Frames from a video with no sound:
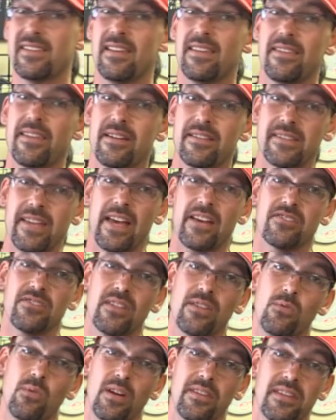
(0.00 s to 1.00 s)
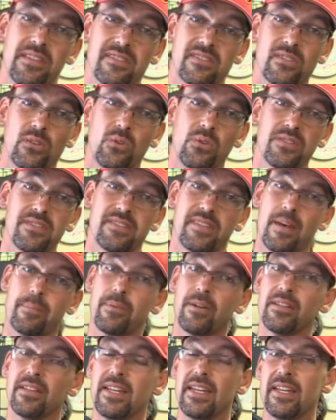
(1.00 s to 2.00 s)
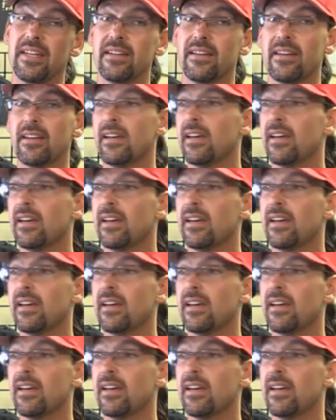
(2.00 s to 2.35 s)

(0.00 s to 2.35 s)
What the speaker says: that there's actually one that's sold separately.